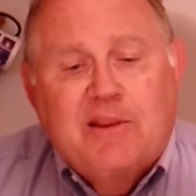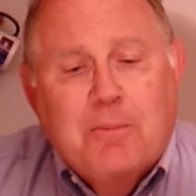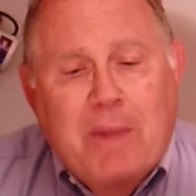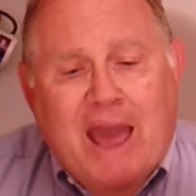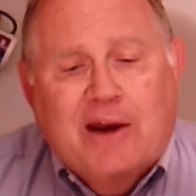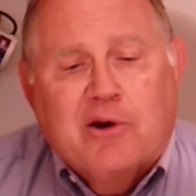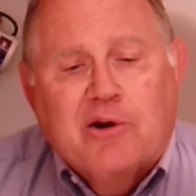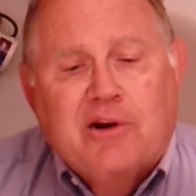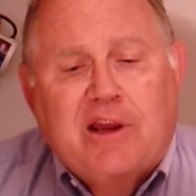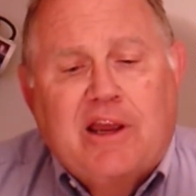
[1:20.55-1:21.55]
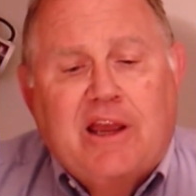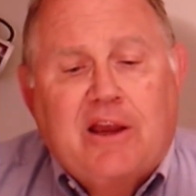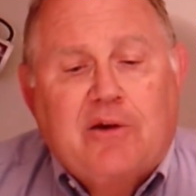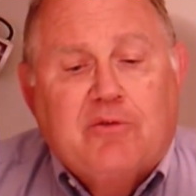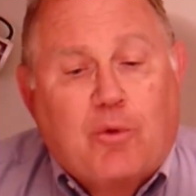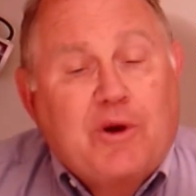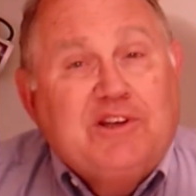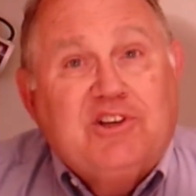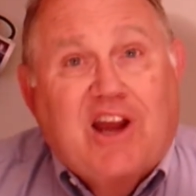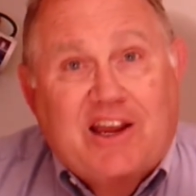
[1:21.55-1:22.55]
matter for
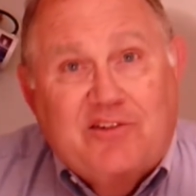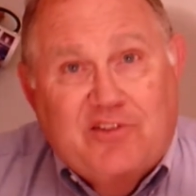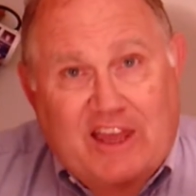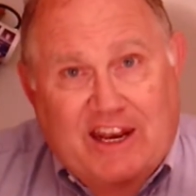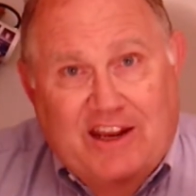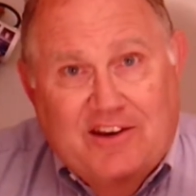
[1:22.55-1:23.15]
which I sent it."